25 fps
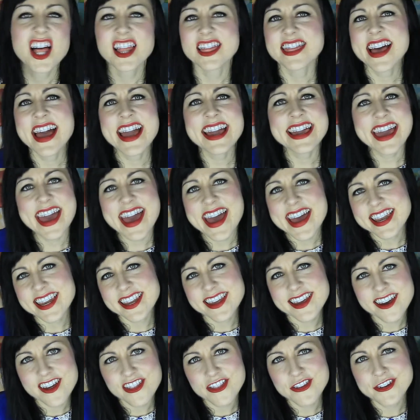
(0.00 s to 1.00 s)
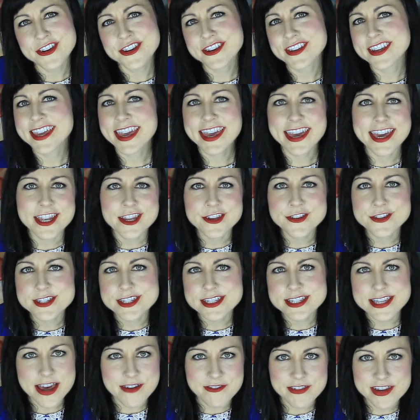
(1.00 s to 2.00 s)
like any other kid who's
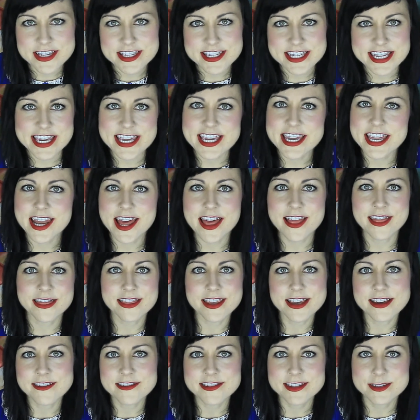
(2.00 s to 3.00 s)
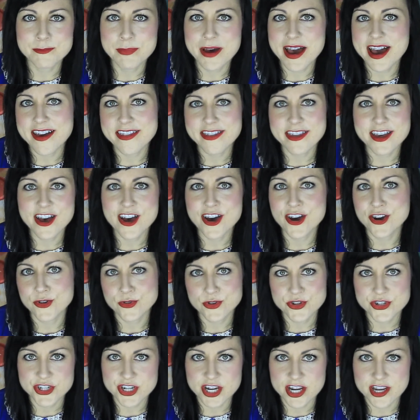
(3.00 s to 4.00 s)
17 and lives by the
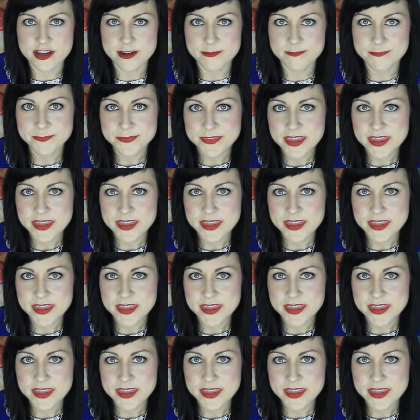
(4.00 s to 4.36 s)
ocean.